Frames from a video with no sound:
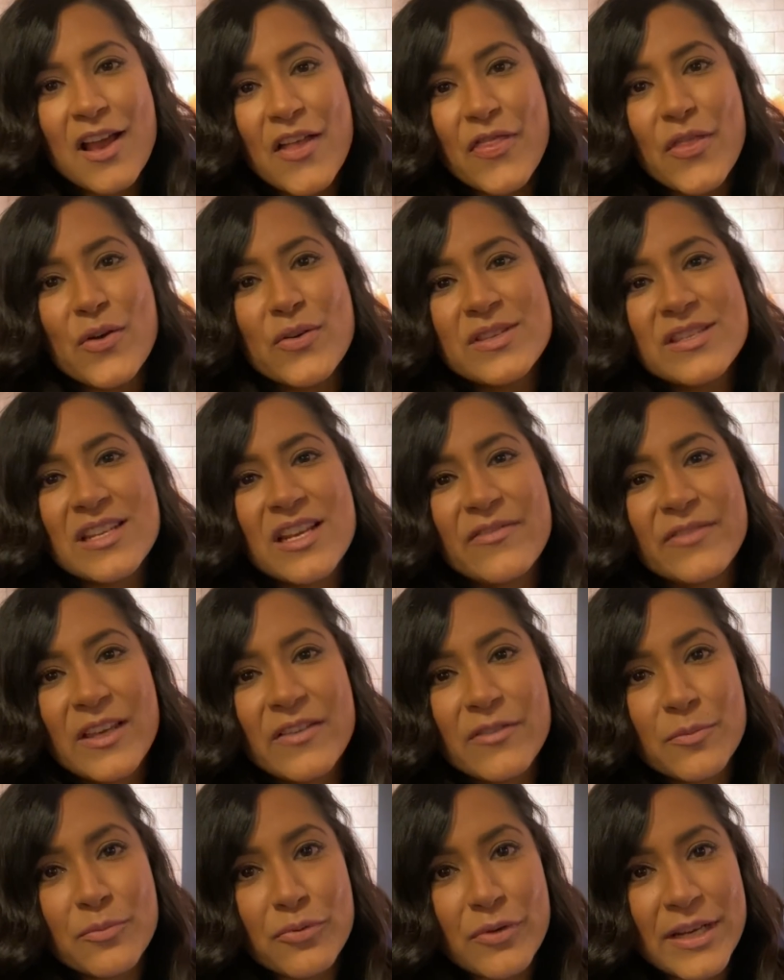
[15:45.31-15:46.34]
Those that I've
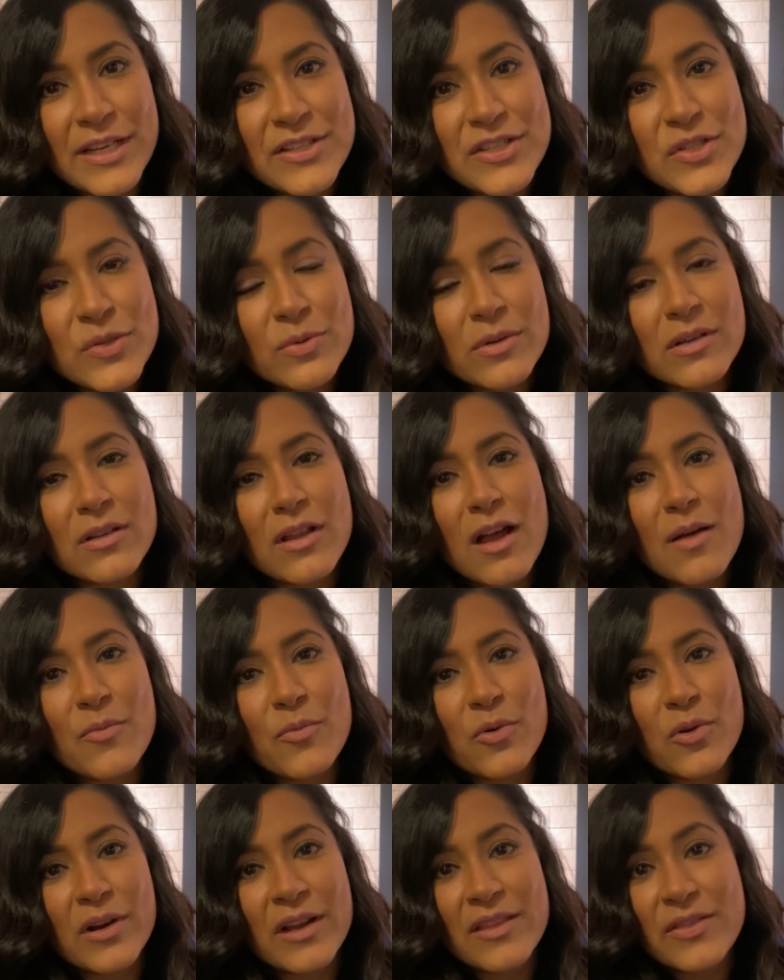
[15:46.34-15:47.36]
given praise to are a lot
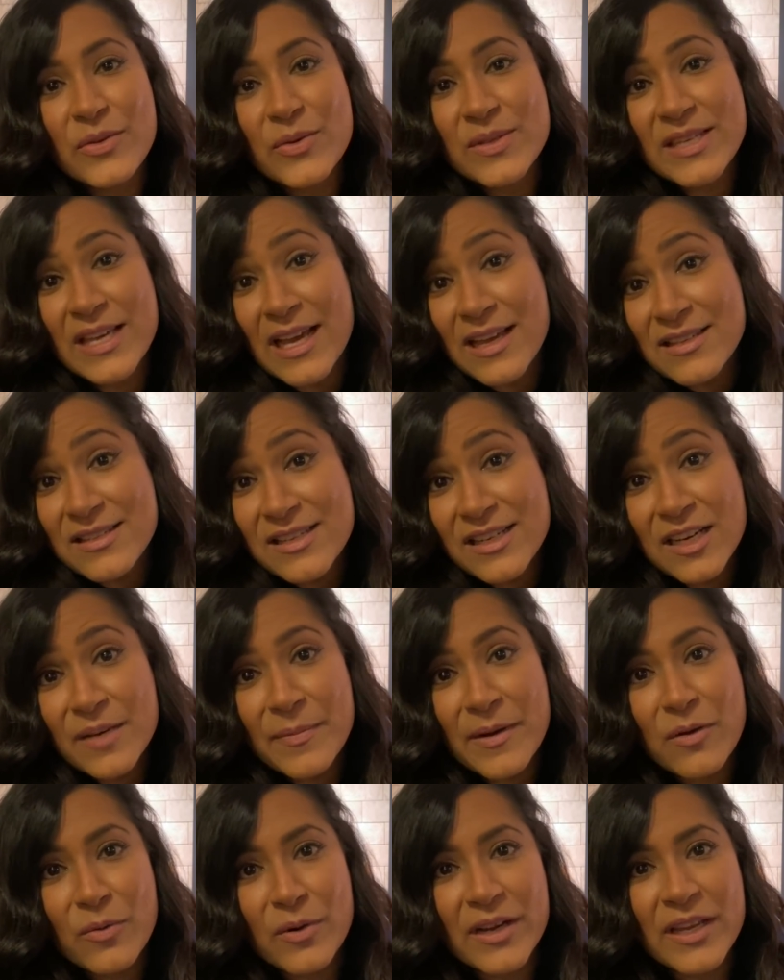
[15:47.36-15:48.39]
more enthusiastic
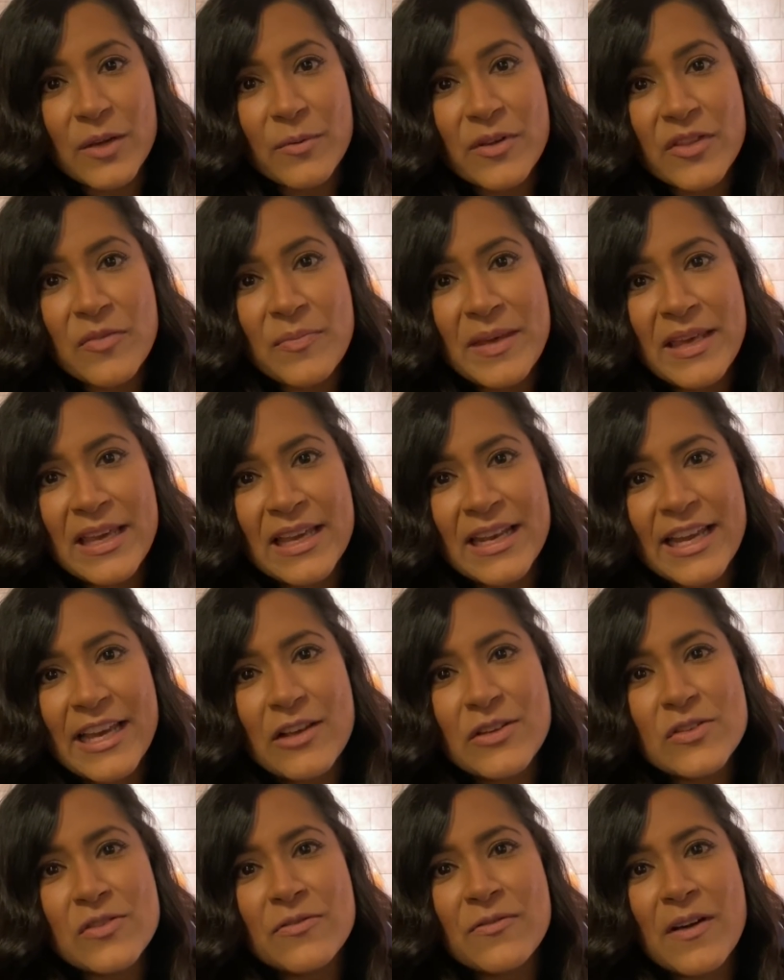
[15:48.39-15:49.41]
about working with me, and I
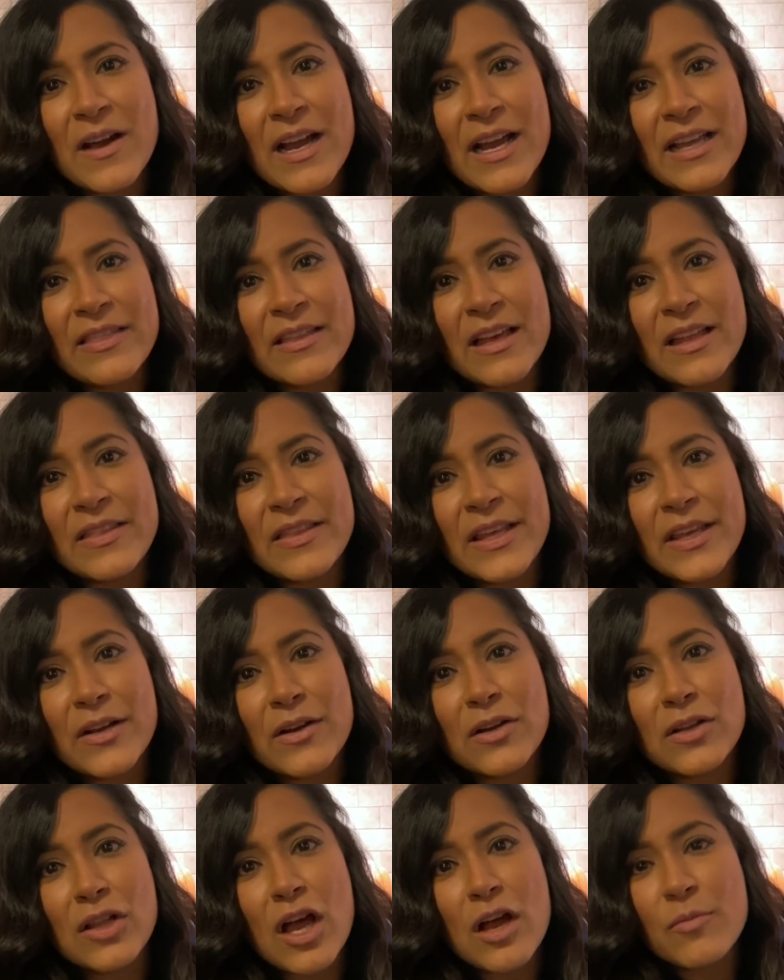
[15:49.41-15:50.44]
also find that they are
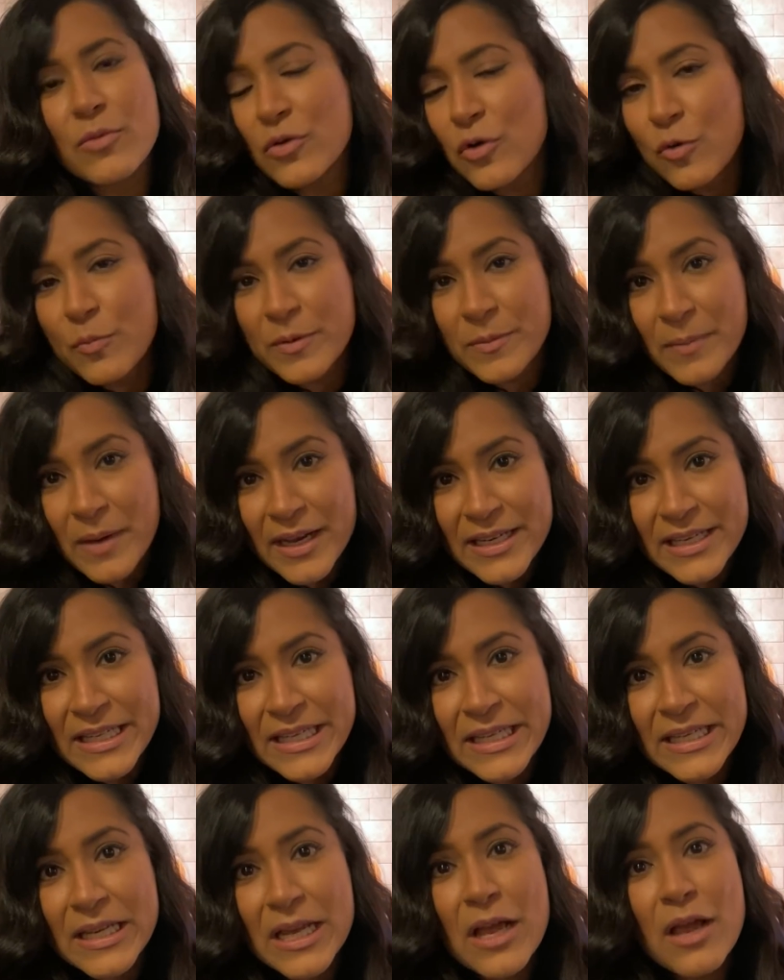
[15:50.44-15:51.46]
a lot more
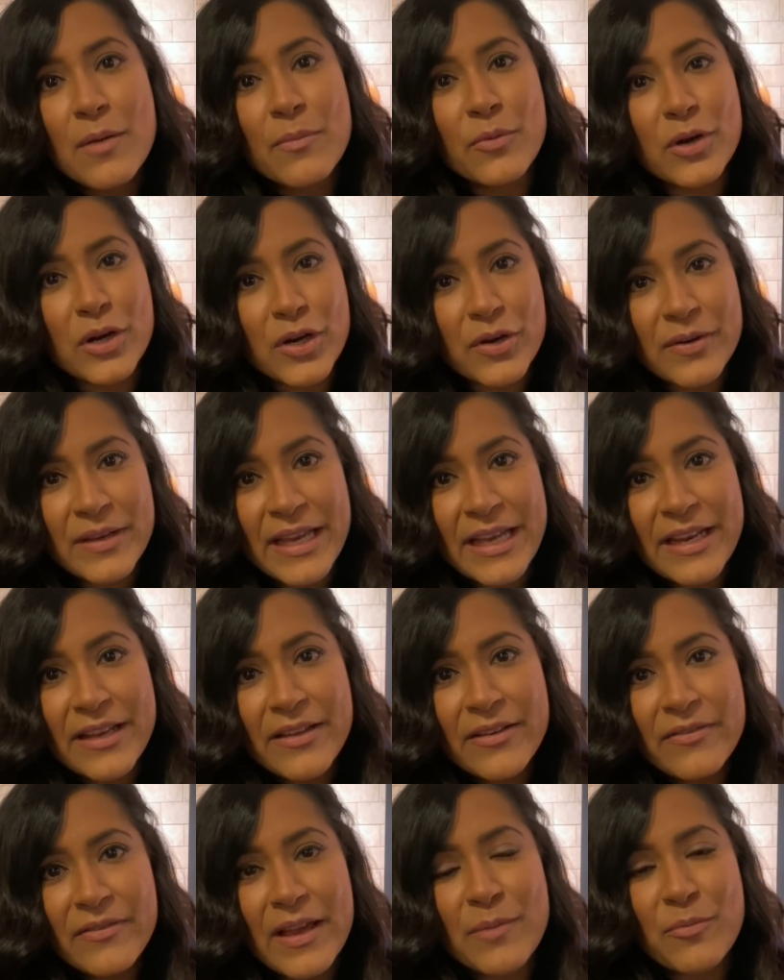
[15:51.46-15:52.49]
open-minded, more
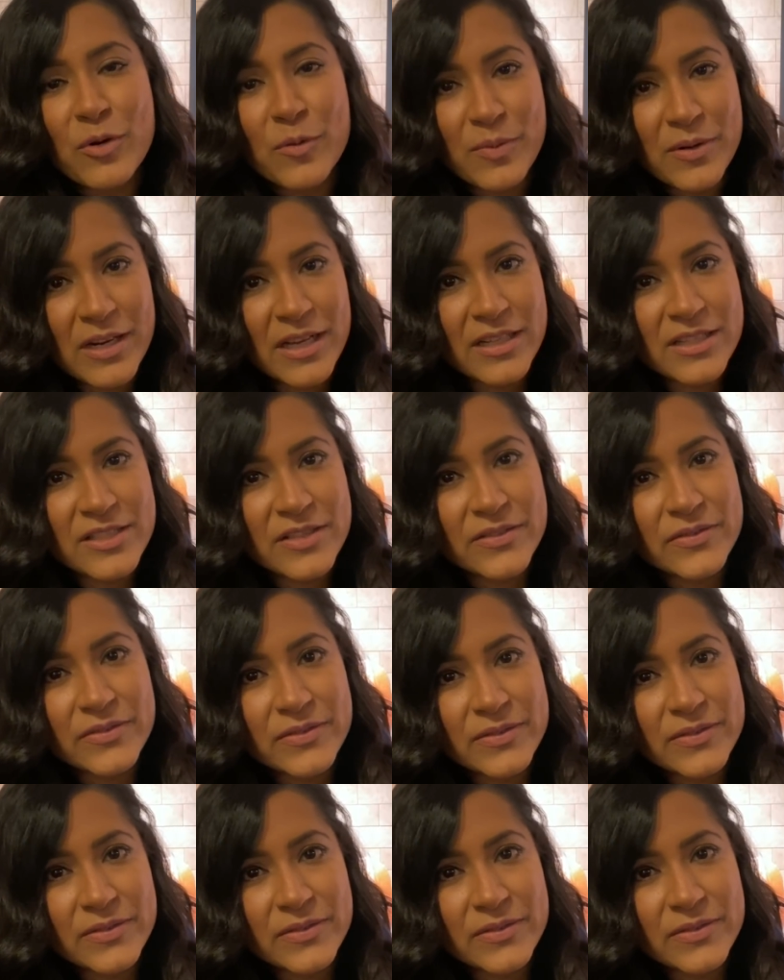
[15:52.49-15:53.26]
creative, and more productive.